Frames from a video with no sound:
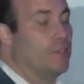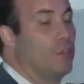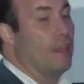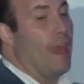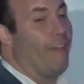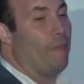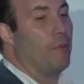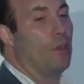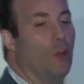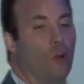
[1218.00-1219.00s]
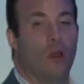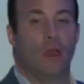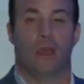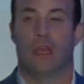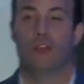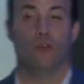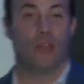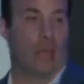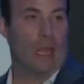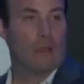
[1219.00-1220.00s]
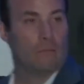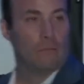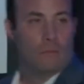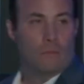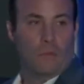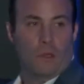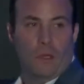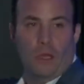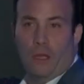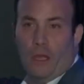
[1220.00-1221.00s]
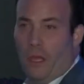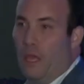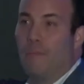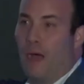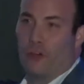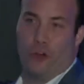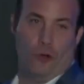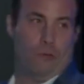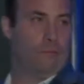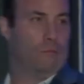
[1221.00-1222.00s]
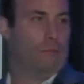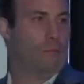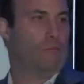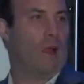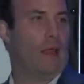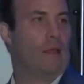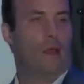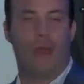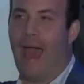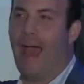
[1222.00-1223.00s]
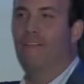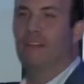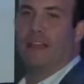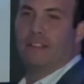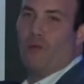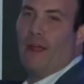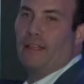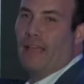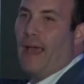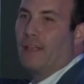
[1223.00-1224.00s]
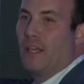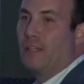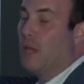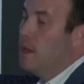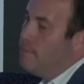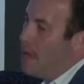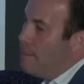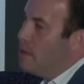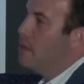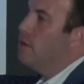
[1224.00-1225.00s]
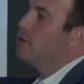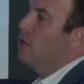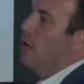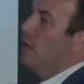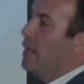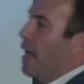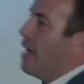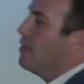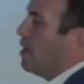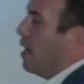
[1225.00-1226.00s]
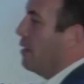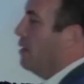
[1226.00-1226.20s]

to the FBO in New Guinea, in Baku, right? Having that direct access, maybe there's a liaison